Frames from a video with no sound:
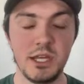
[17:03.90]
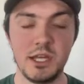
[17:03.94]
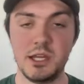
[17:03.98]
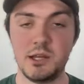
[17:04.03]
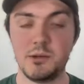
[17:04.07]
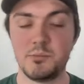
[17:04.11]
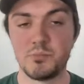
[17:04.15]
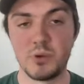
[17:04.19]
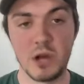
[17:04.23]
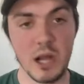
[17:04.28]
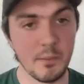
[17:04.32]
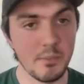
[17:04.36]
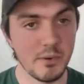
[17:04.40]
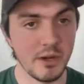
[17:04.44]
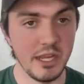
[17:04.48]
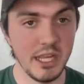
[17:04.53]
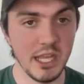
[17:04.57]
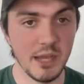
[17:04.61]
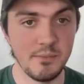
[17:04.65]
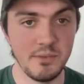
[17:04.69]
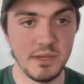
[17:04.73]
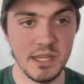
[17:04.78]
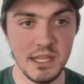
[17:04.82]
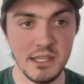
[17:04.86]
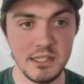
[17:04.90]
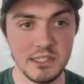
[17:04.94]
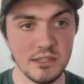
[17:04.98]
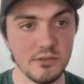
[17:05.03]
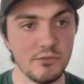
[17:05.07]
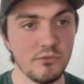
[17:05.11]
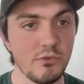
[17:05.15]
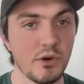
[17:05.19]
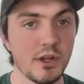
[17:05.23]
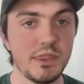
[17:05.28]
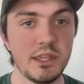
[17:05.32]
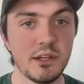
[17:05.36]
property updates
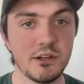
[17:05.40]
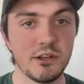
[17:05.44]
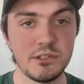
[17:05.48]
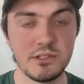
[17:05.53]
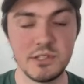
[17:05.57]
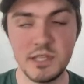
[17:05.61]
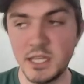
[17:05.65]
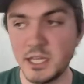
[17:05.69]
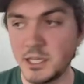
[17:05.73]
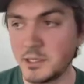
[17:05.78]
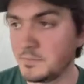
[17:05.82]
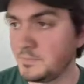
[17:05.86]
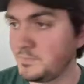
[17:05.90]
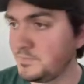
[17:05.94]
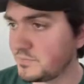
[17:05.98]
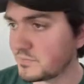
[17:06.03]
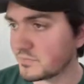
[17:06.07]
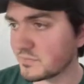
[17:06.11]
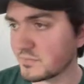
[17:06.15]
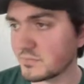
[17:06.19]
of what they're seeing.